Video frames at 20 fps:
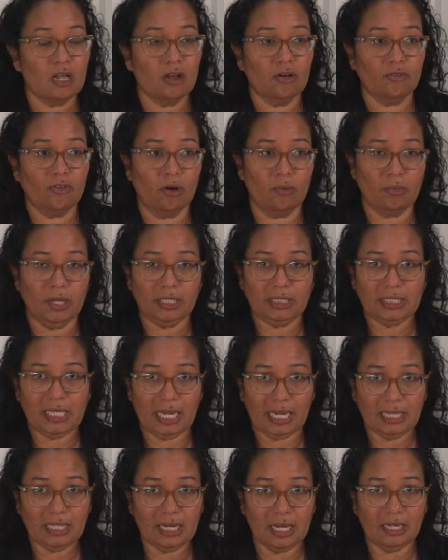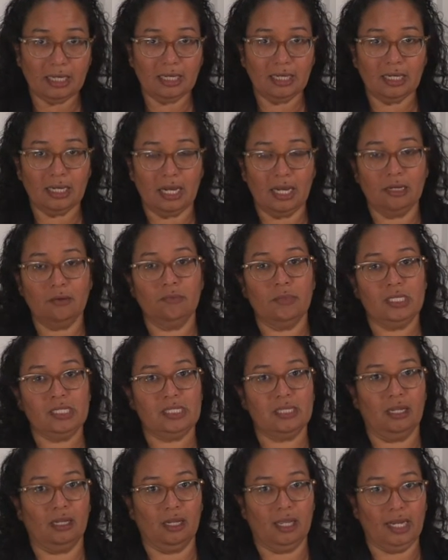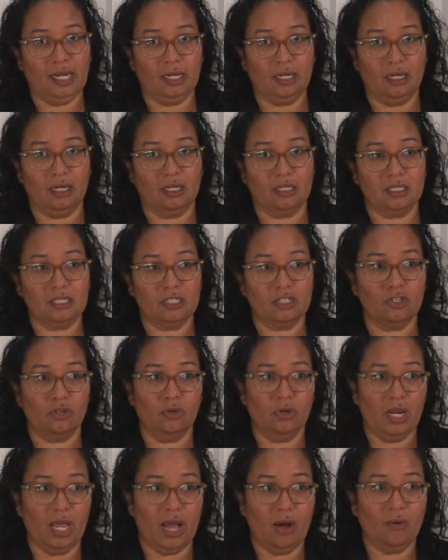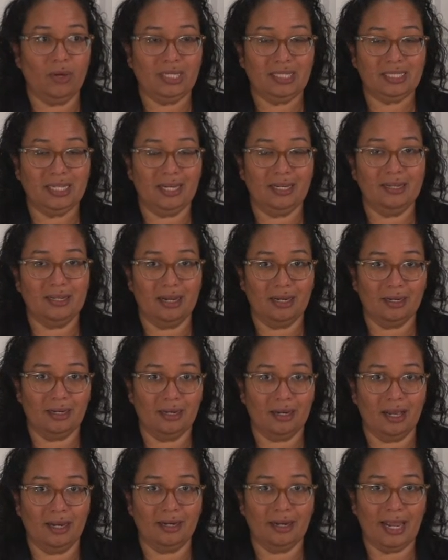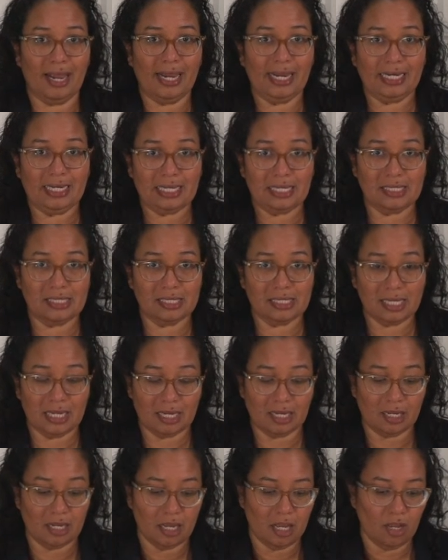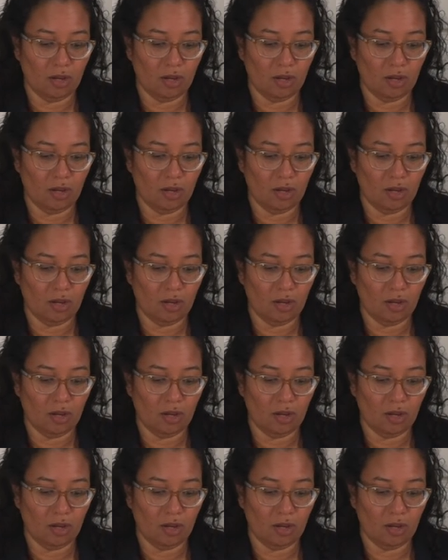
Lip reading: from a 1099 miscellaneous to now a 1099 NEC,